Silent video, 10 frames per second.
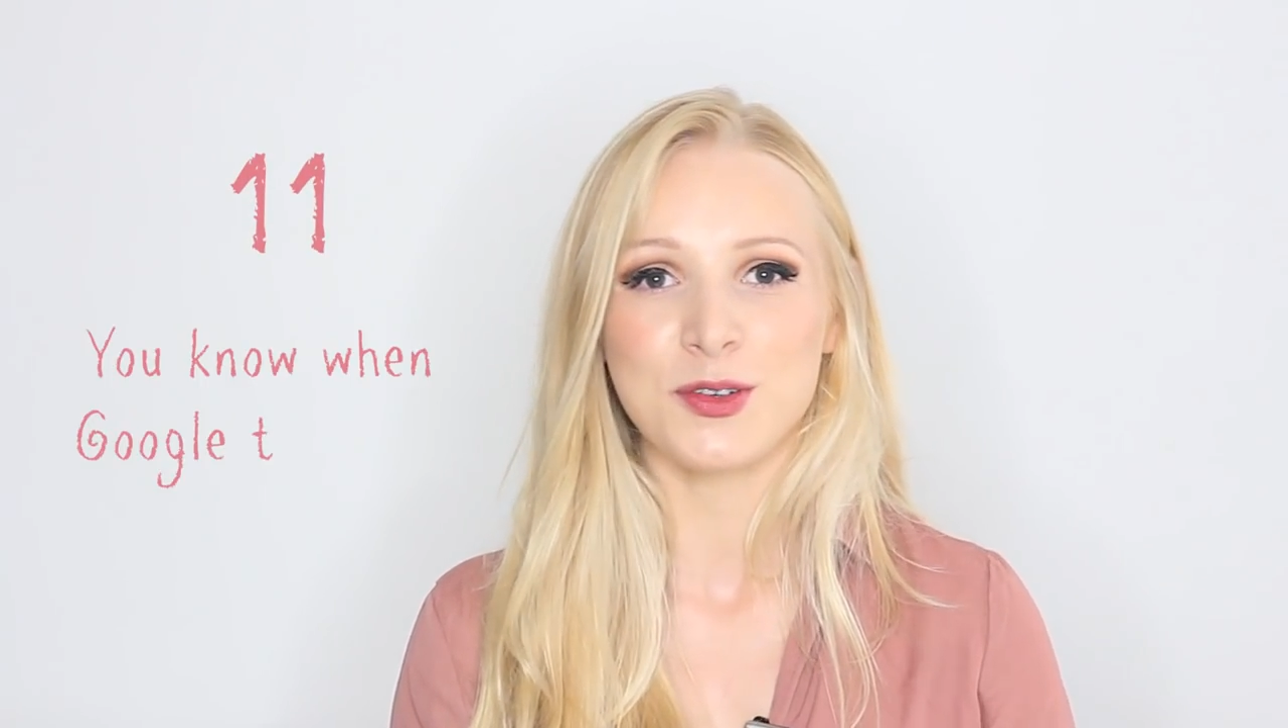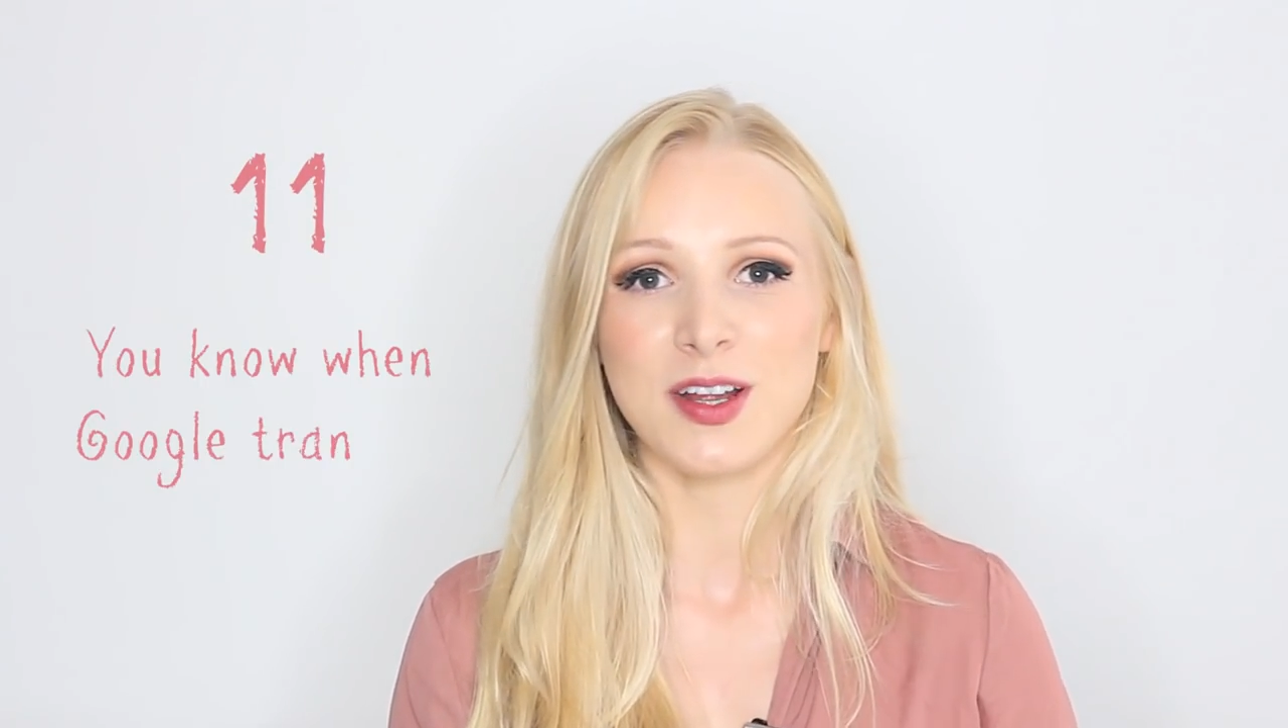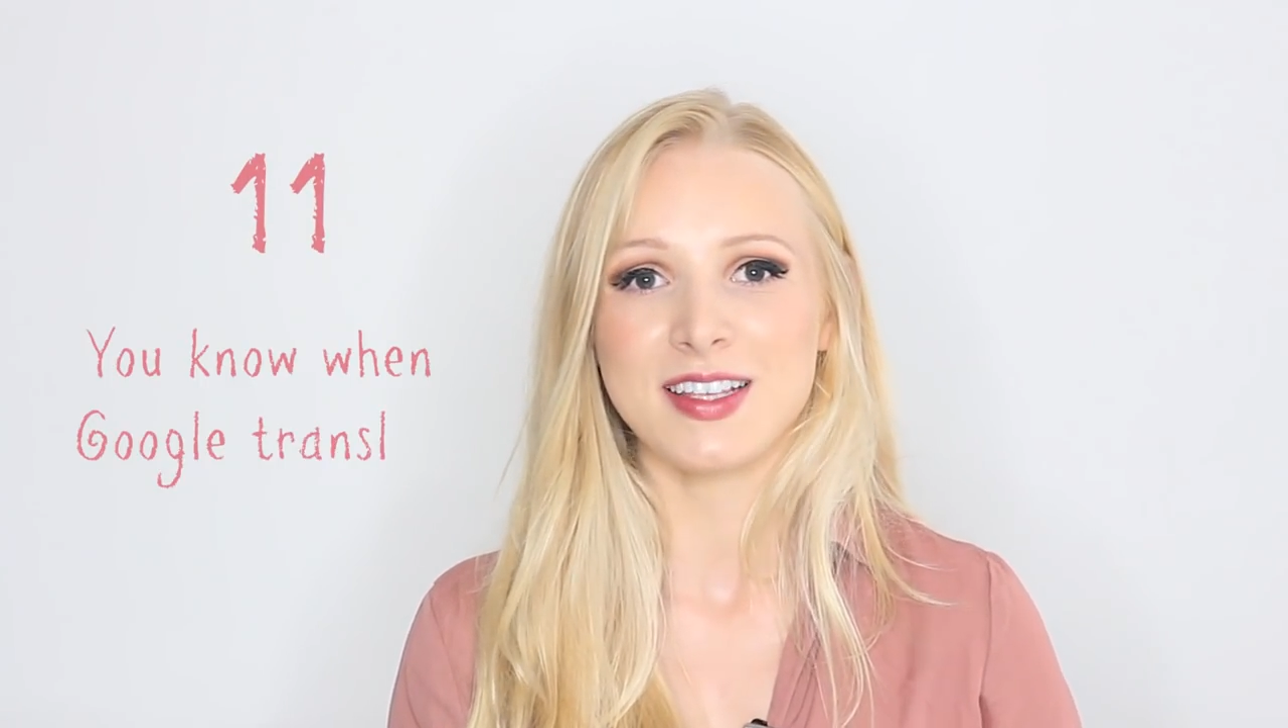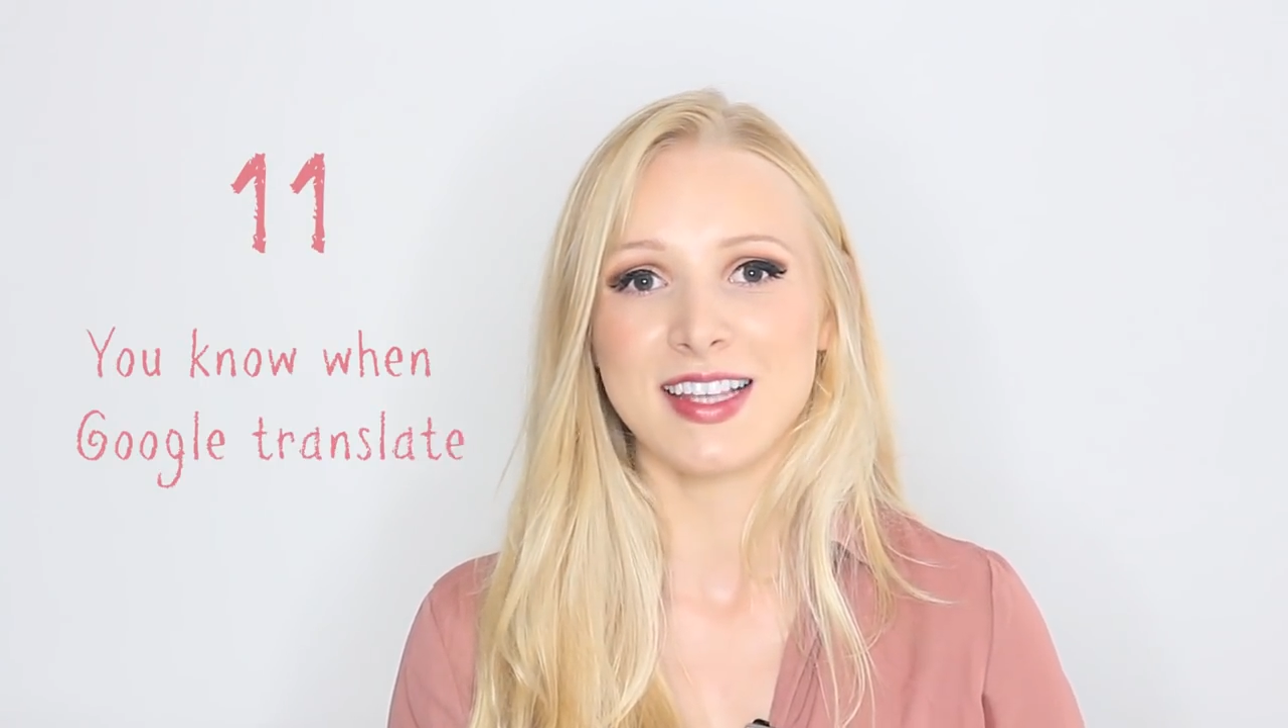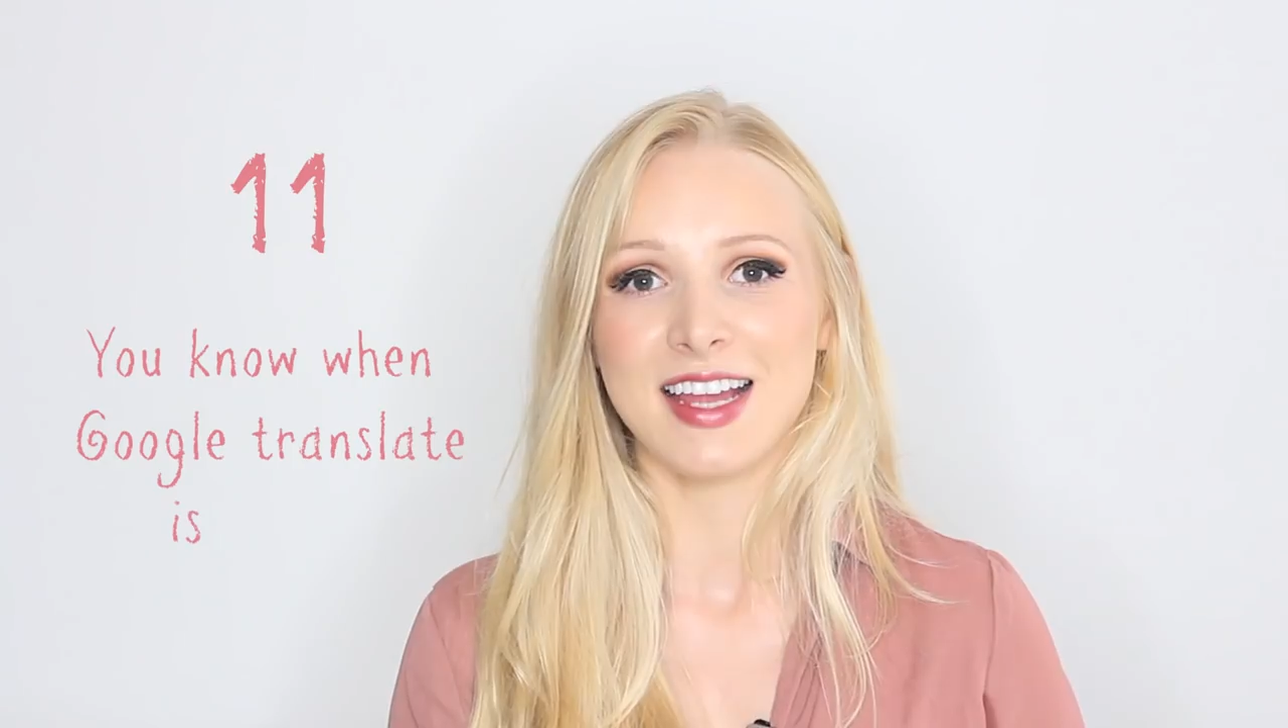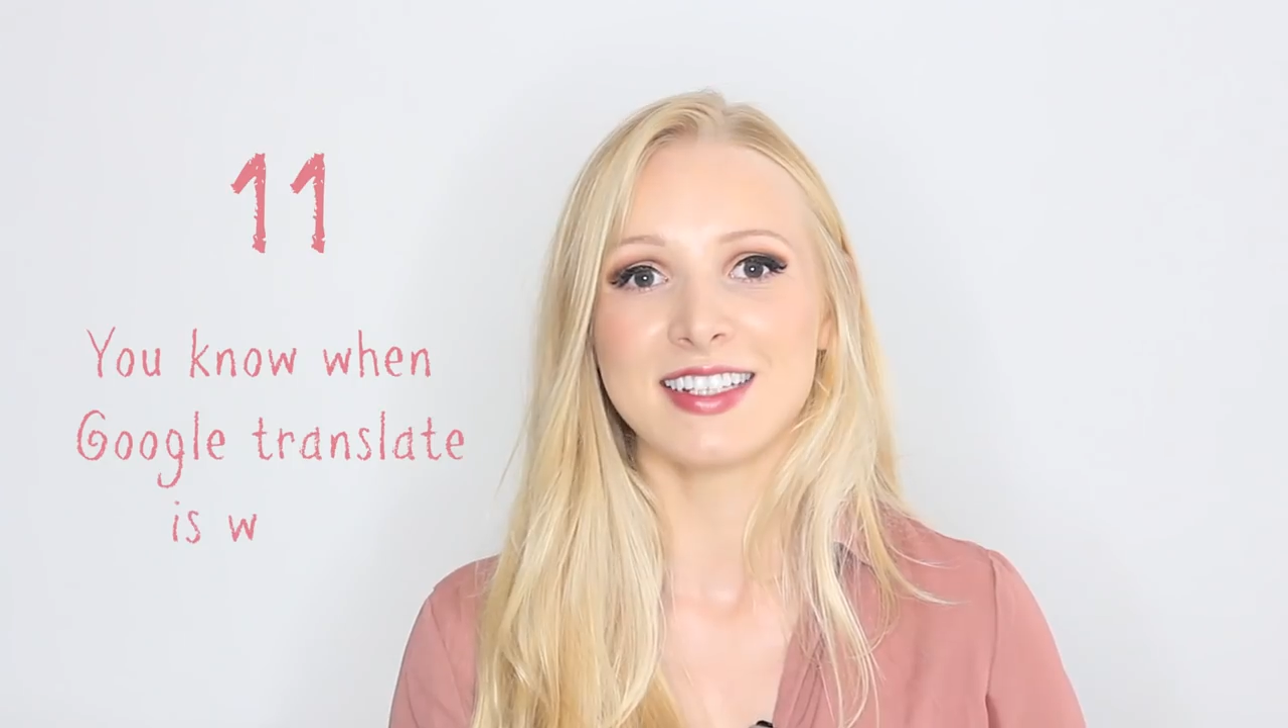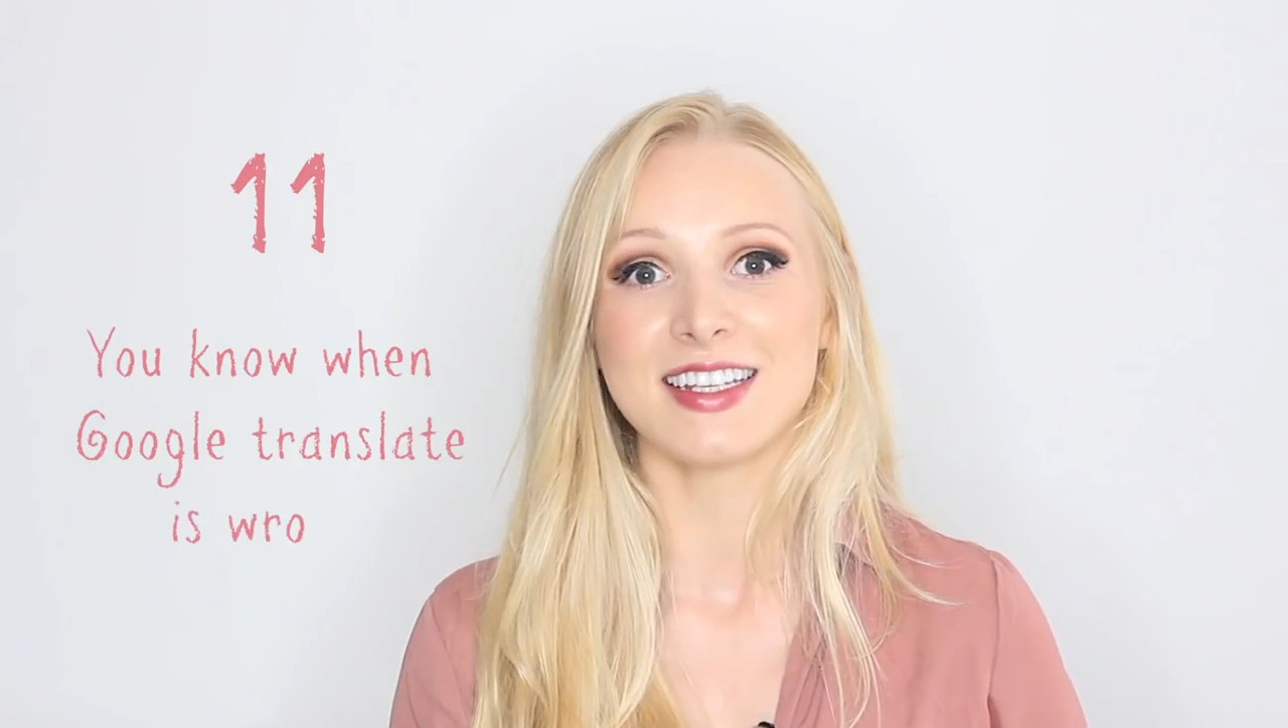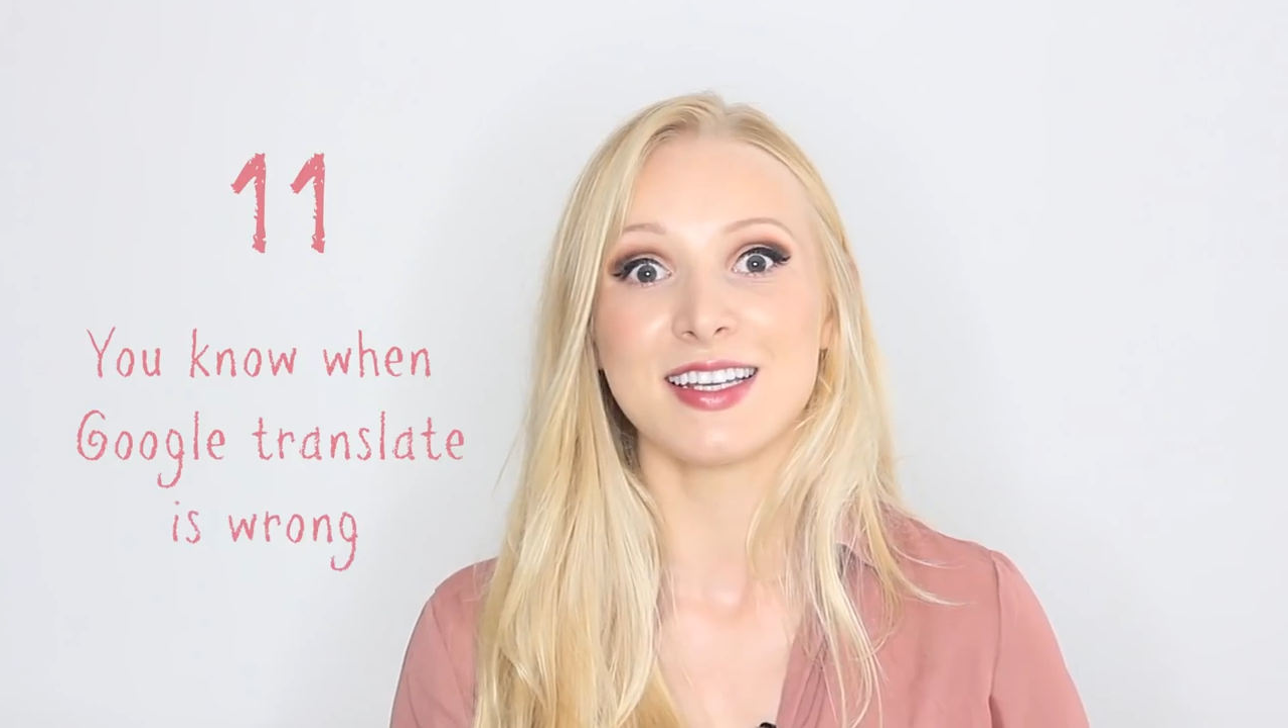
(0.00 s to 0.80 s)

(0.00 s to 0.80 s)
Translate